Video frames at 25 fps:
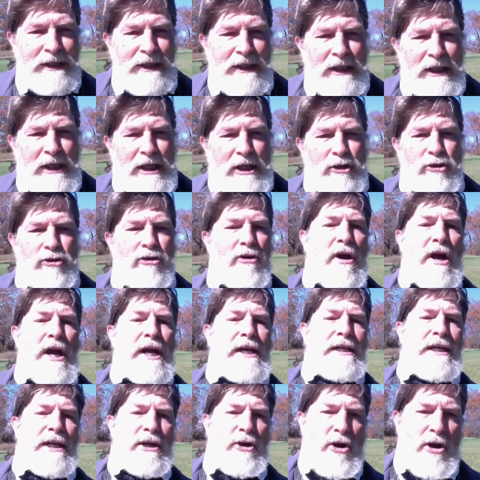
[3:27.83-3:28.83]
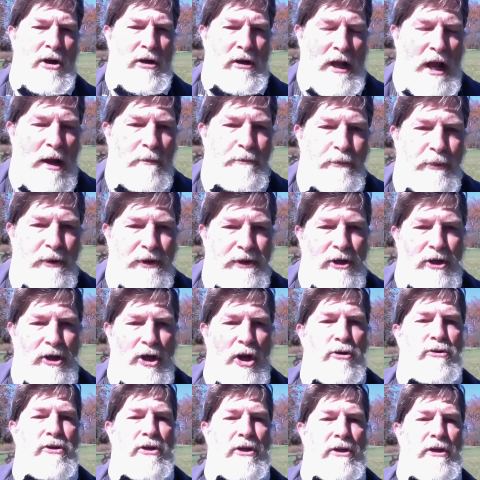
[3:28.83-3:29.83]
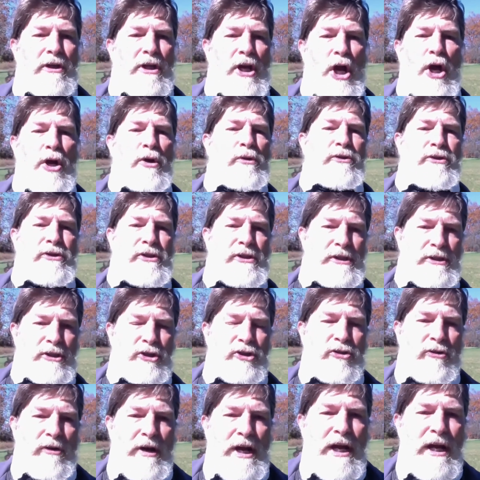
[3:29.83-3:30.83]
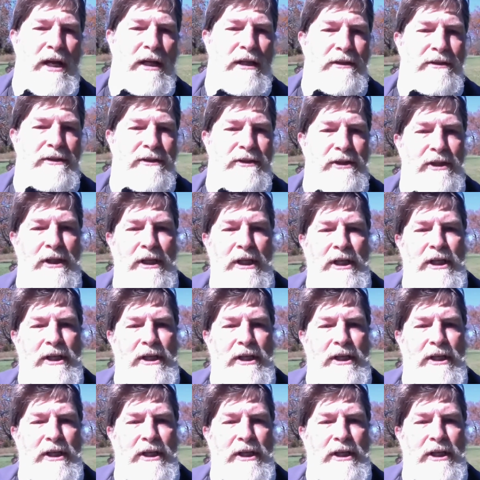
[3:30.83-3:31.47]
Grind it all up with your local oats and grains,